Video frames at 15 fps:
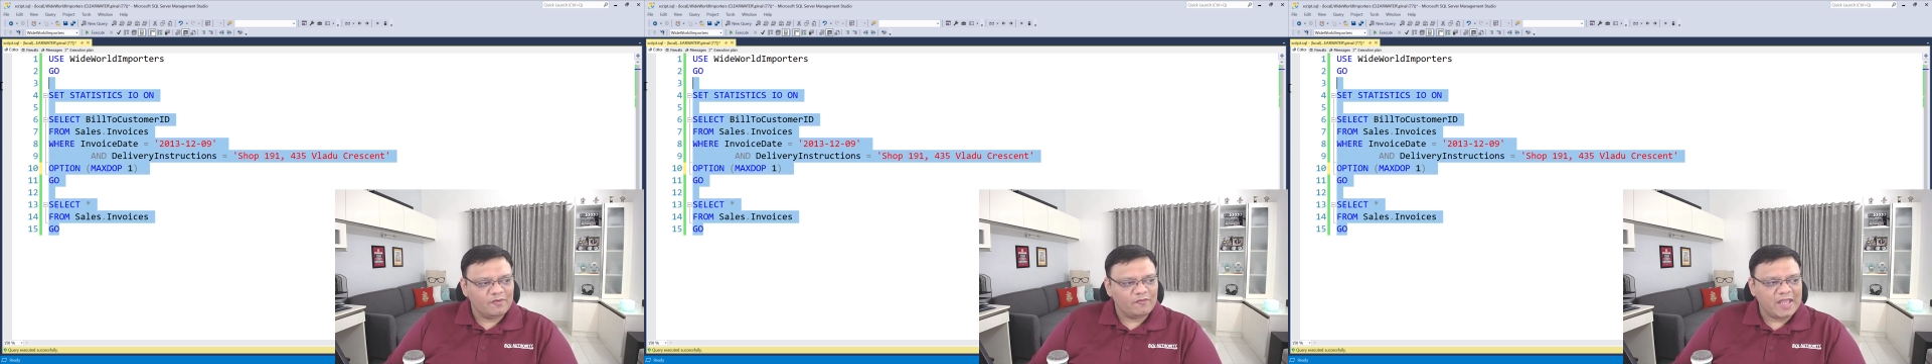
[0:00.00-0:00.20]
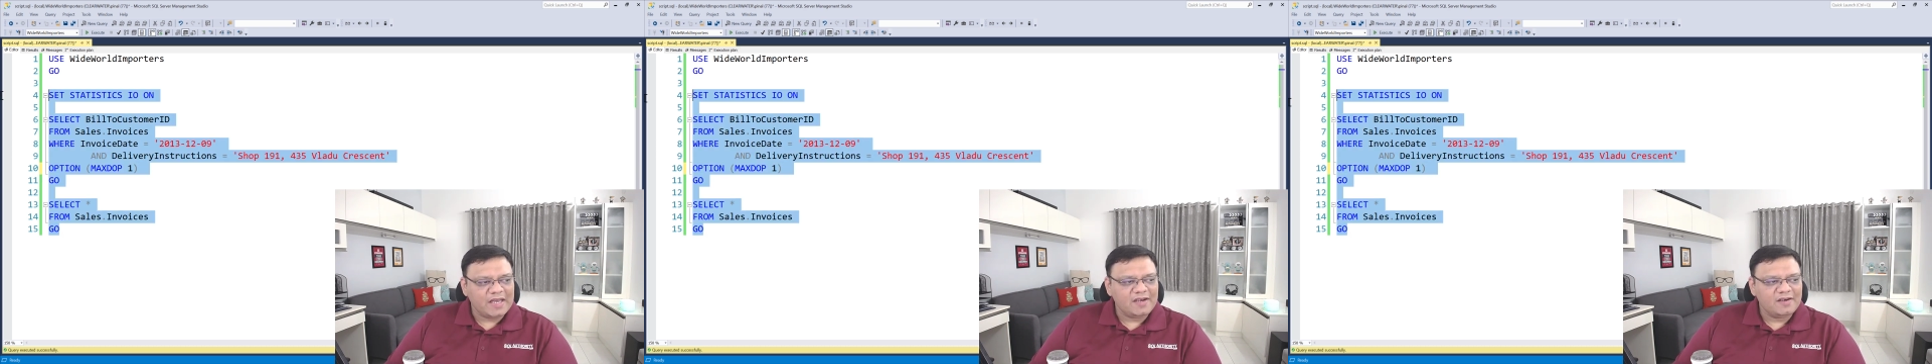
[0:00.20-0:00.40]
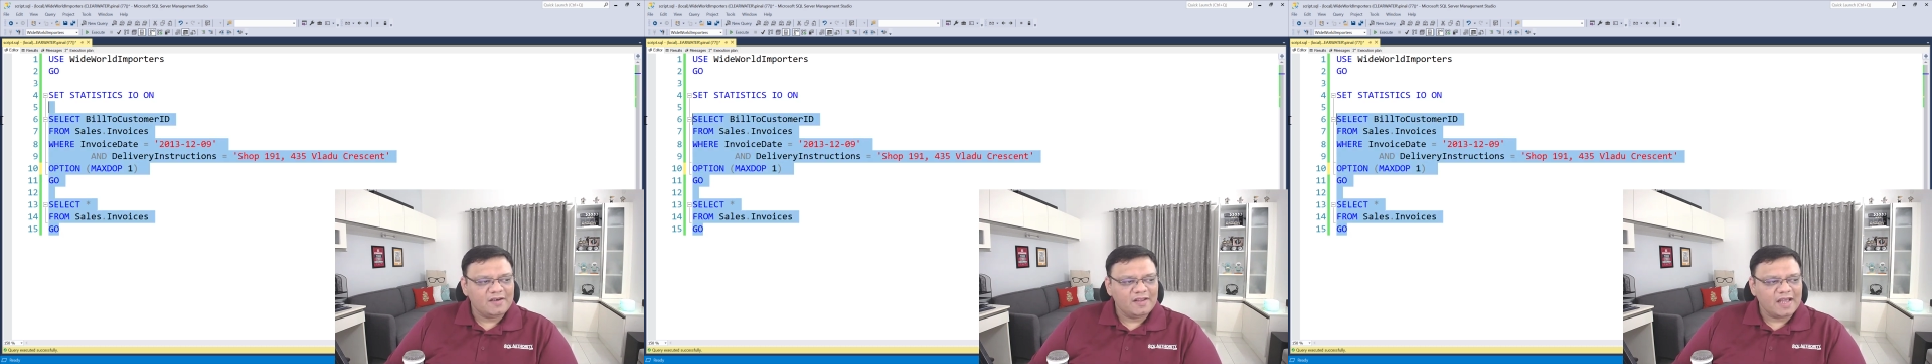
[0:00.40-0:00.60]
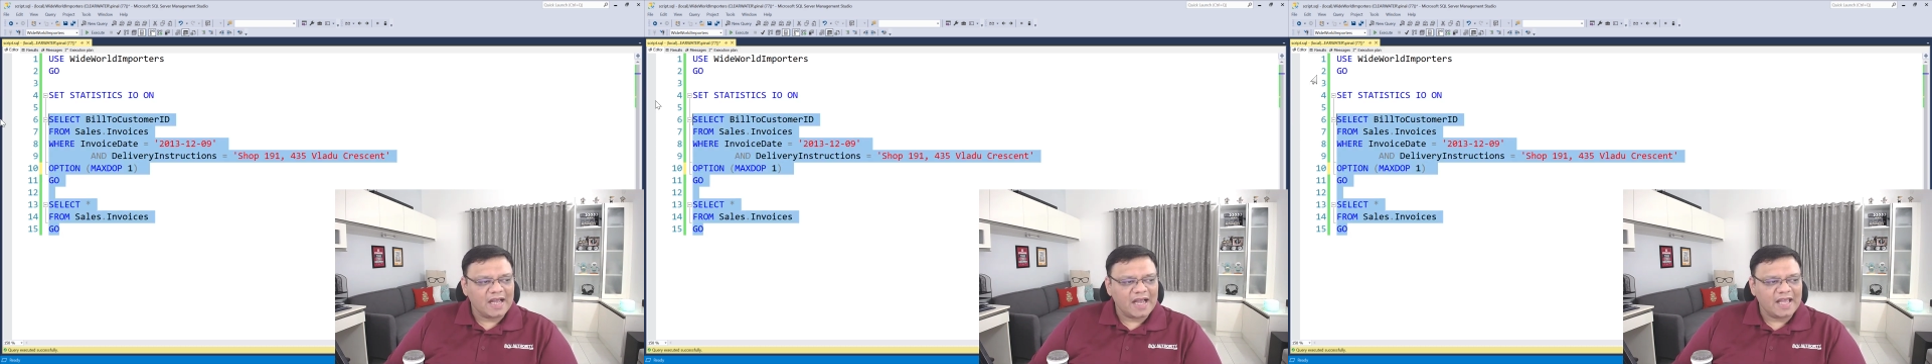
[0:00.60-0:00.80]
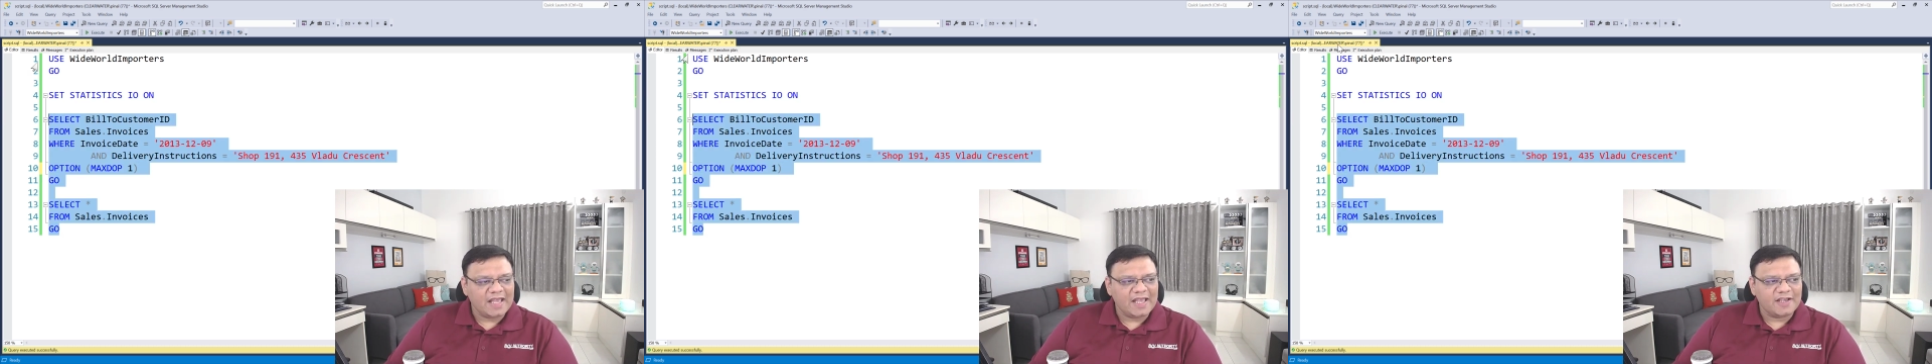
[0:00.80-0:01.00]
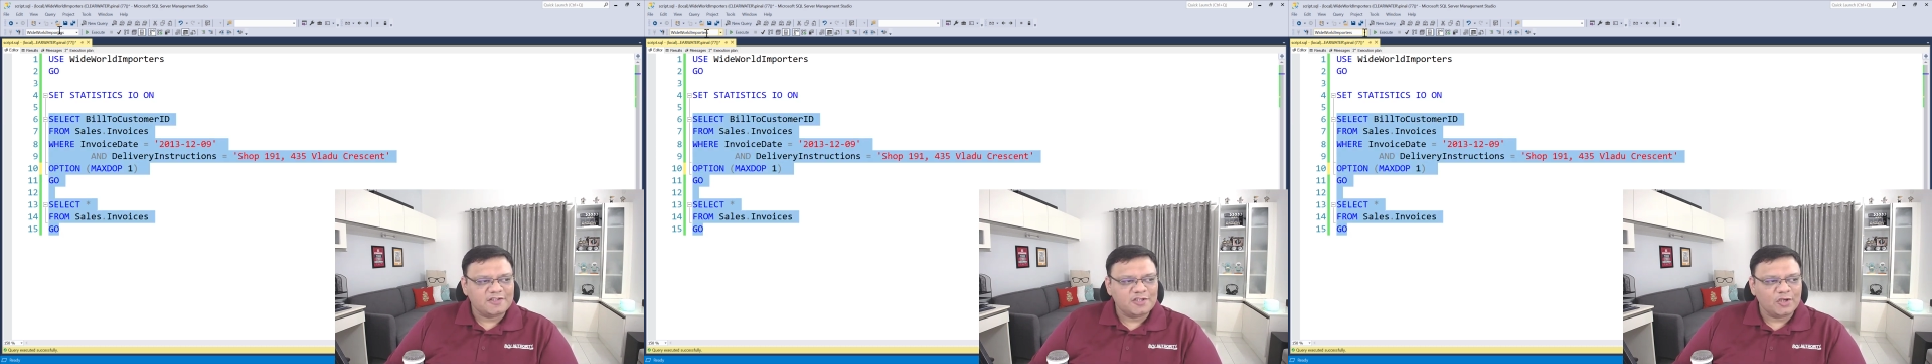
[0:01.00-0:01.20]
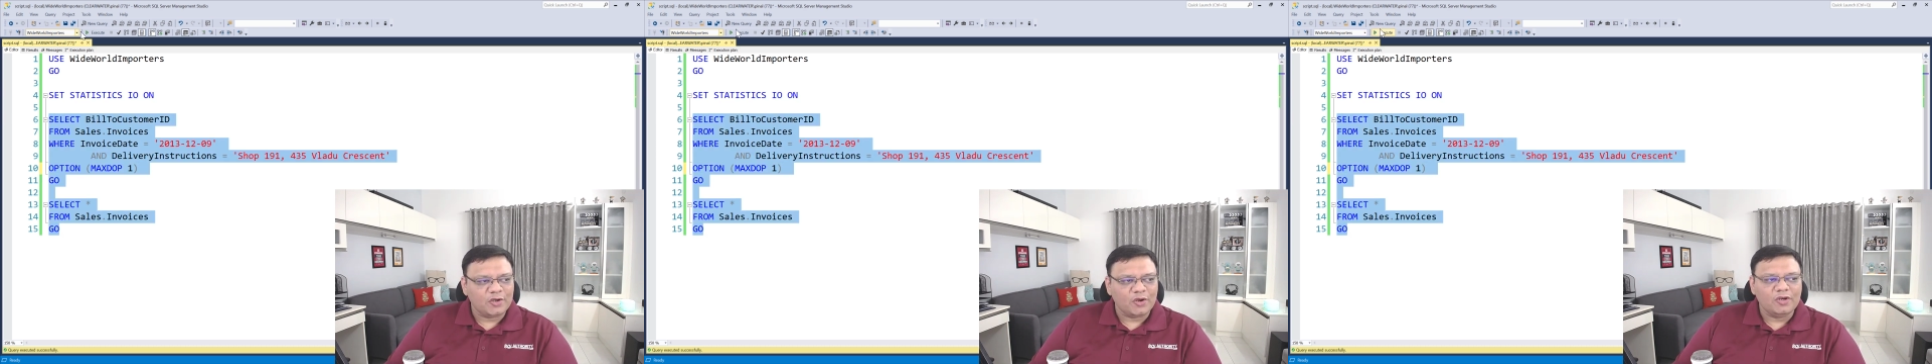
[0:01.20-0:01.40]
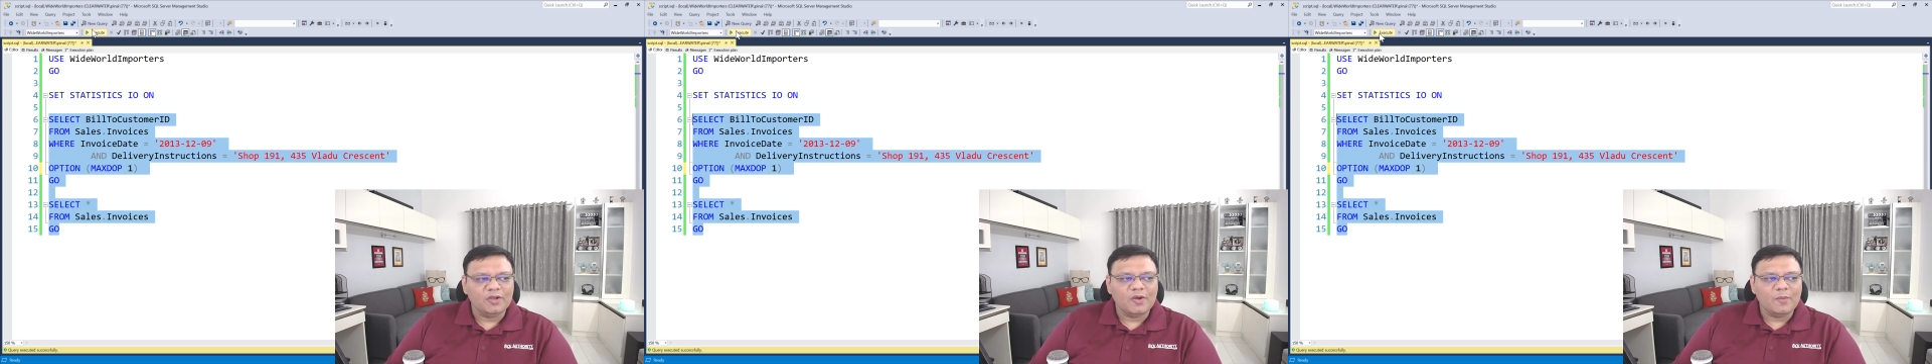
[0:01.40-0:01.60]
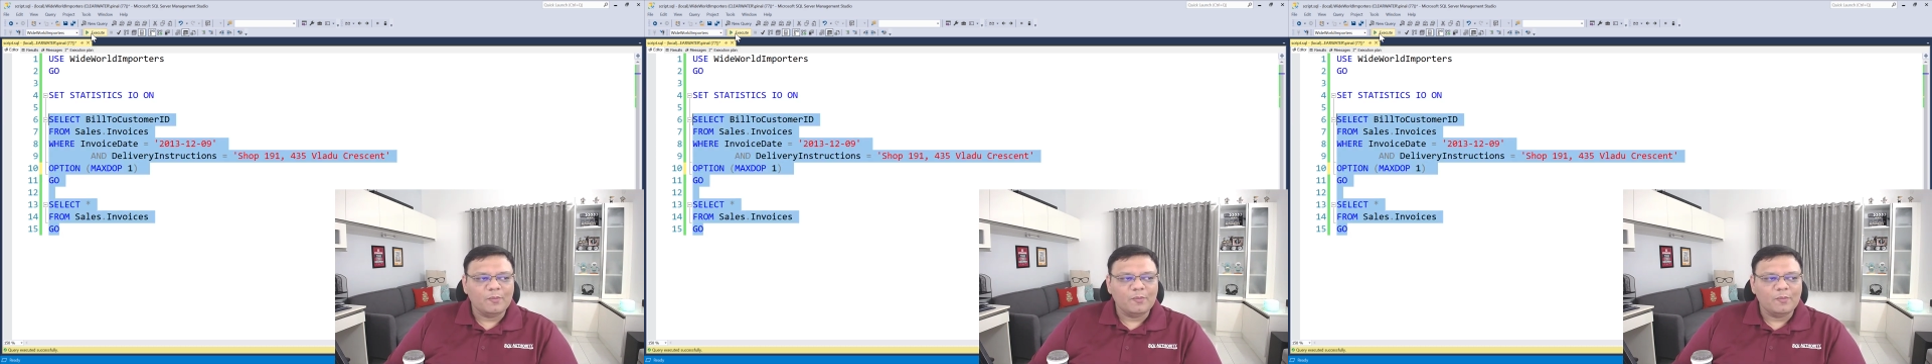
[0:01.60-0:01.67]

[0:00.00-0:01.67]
When I execute